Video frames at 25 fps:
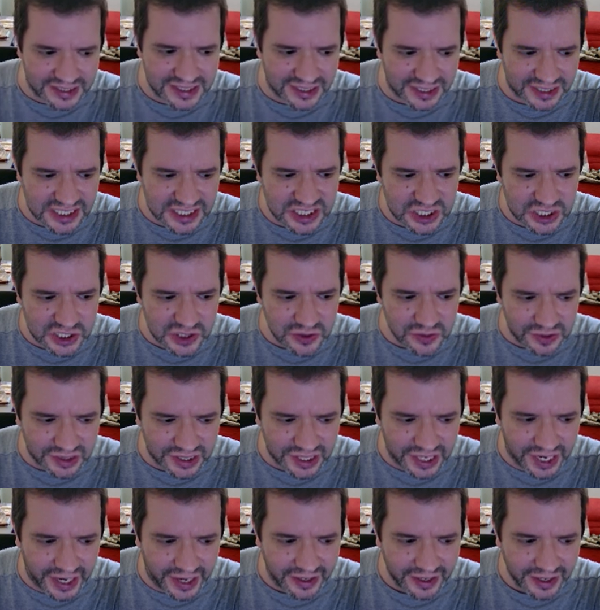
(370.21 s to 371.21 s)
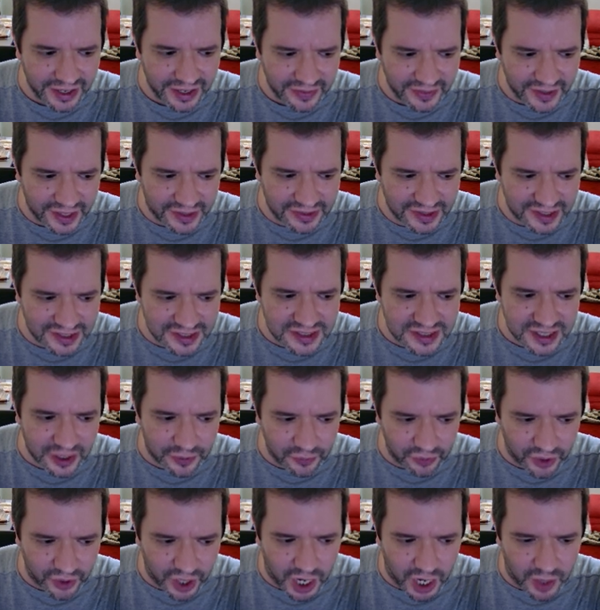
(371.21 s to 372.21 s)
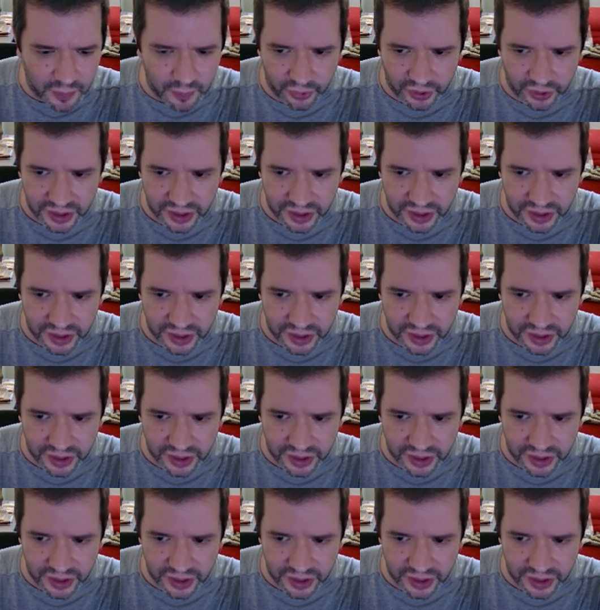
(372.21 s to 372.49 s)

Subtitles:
it's too late that this is a robbery.